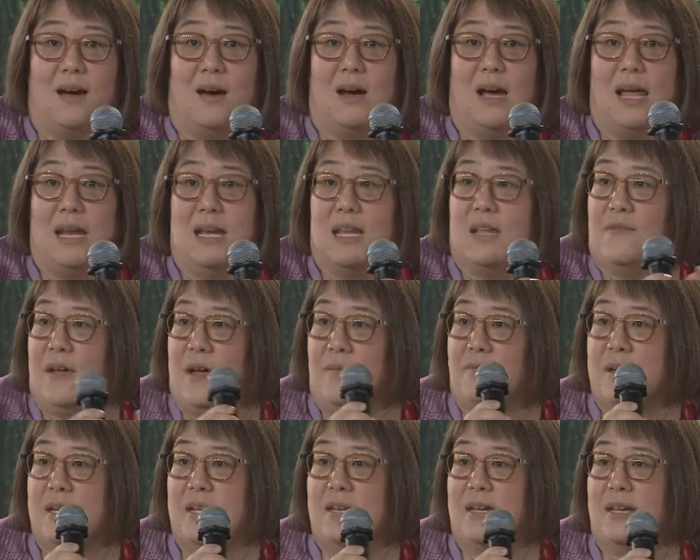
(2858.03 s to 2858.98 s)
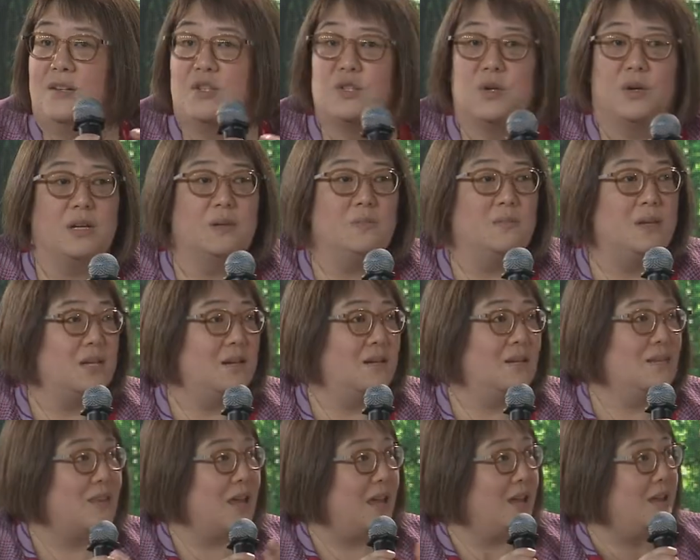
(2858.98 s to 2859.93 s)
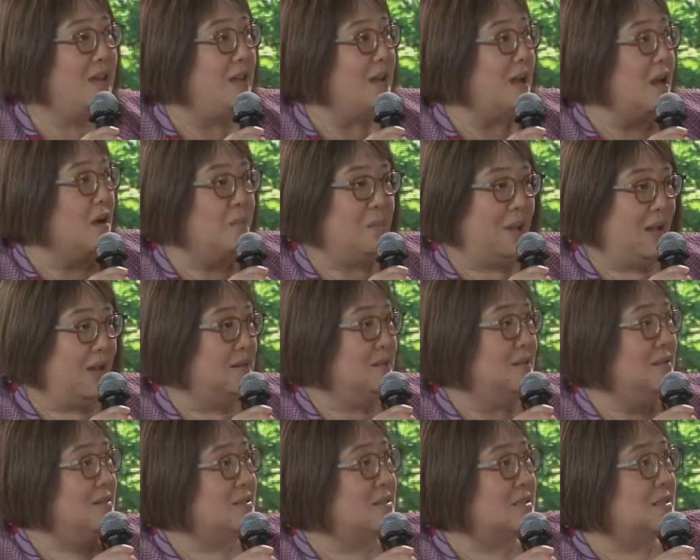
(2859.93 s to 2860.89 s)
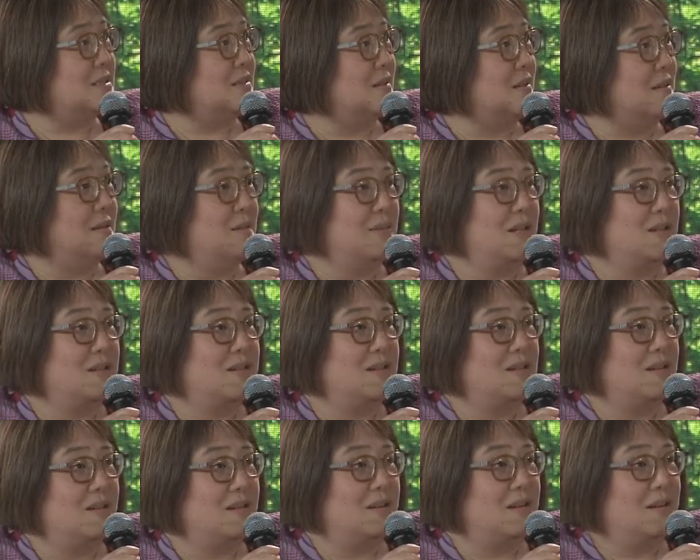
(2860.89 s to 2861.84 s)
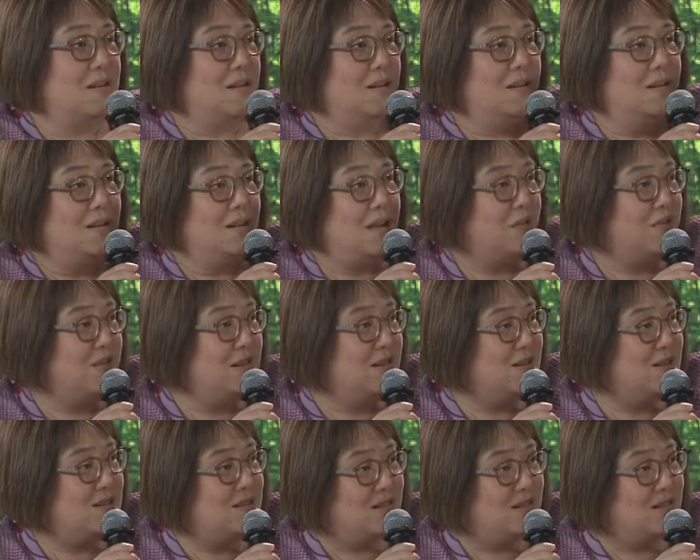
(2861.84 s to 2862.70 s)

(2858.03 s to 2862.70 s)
And if everybody can join me in thanking our panelists, Martin Garr, Kevin